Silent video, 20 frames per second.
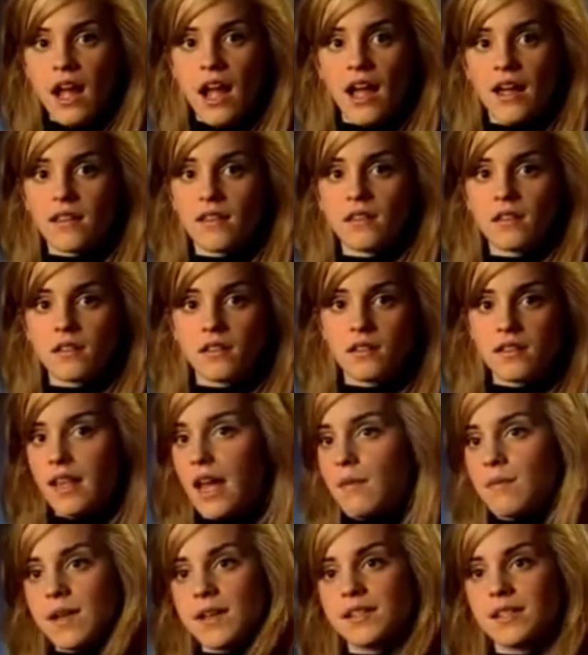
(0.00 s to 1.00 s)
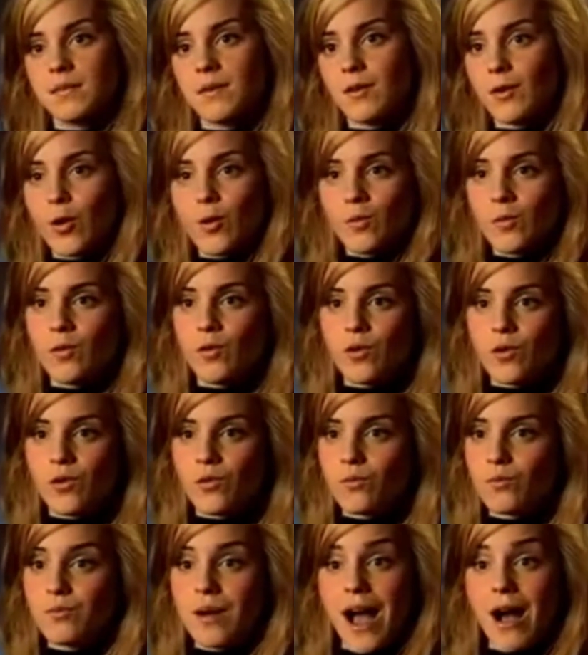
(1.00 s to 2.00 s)
and that makes him a lot
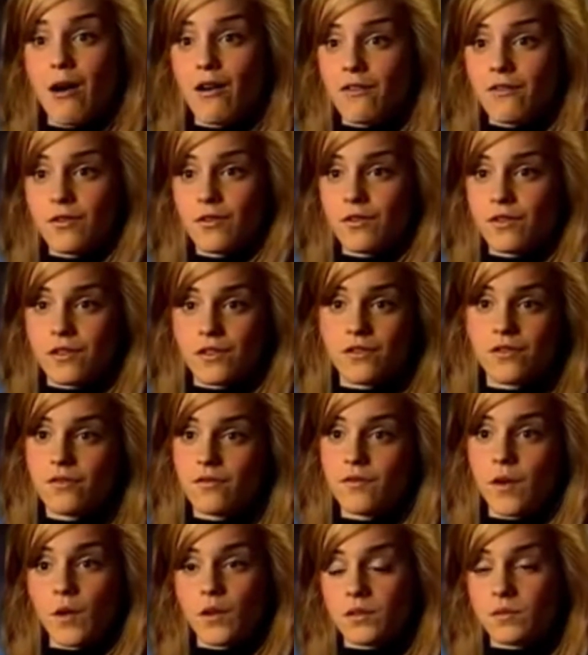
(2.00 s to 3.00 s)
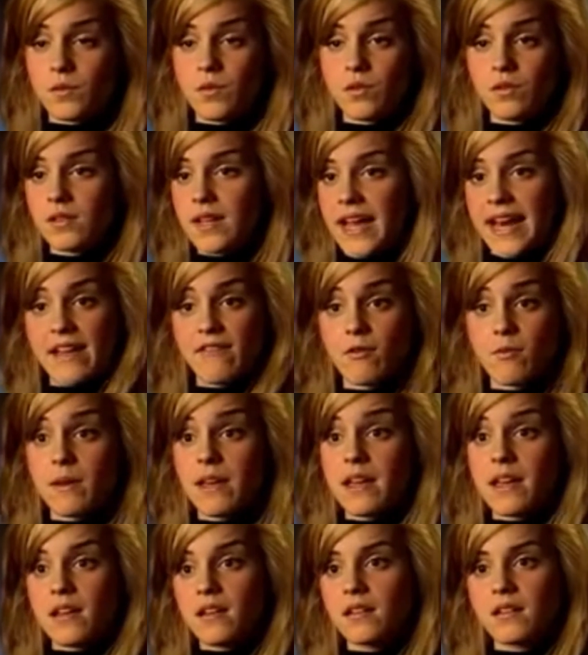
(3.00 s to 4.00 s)
more powerful than Voldemort can ever
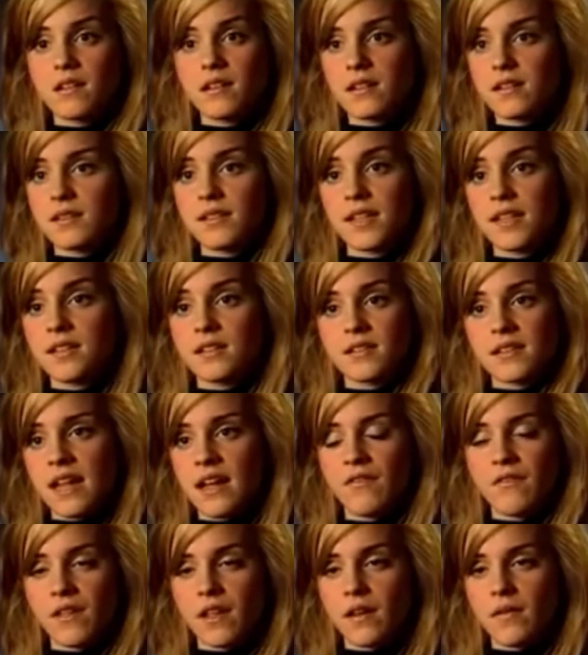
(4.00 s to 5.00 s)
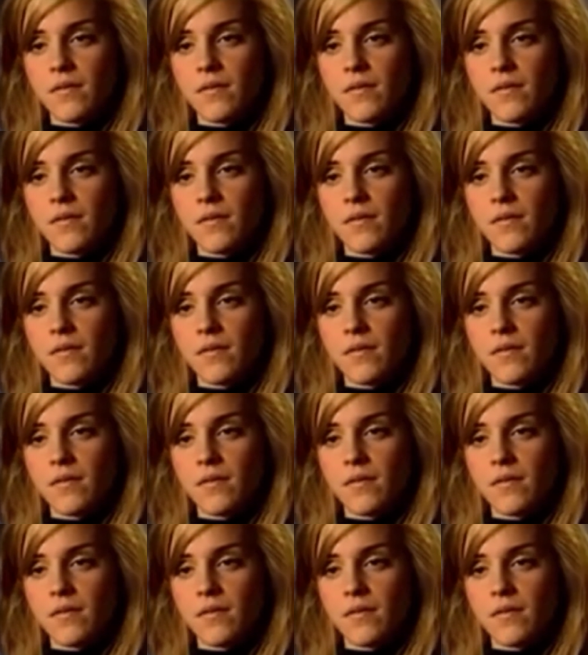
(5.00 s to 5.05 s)
be, because he doesn't have